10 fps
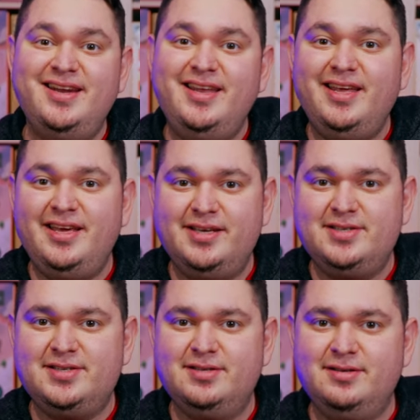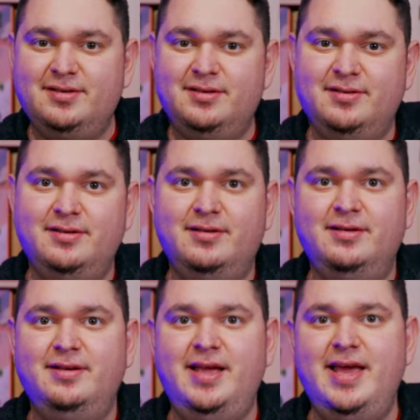and it is
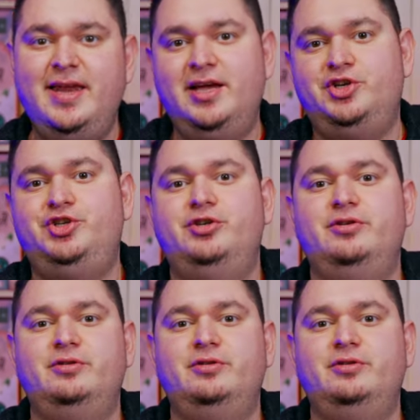Inis.